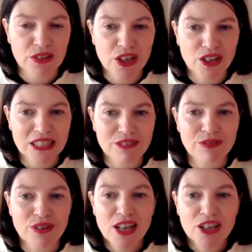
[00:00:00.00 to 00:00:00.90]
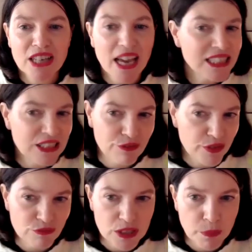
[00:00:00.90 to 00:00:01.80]
You know, diff, you get a
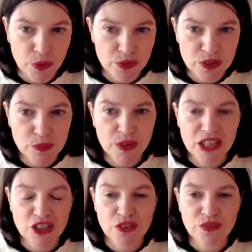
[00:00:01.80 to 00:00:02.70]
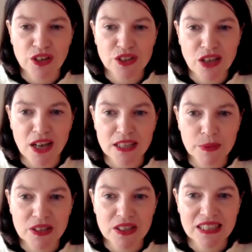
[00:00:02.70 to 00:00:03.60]
different response with each of those sites,
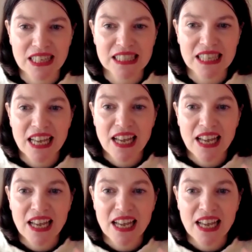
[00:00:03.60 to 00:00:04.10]
because there's,